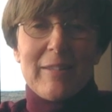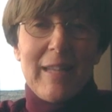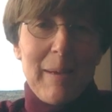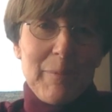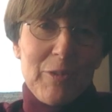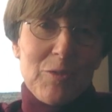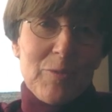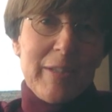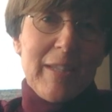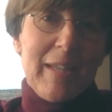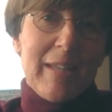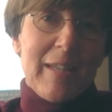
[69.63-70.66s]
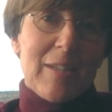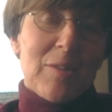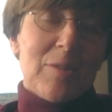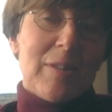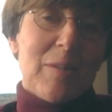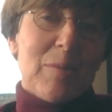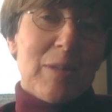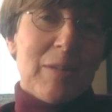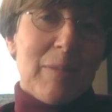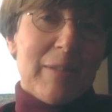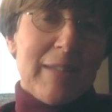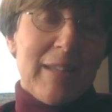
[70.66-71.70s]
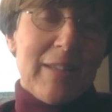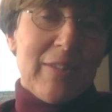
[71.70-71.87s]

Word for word: Tapestry, and I currently work at Montana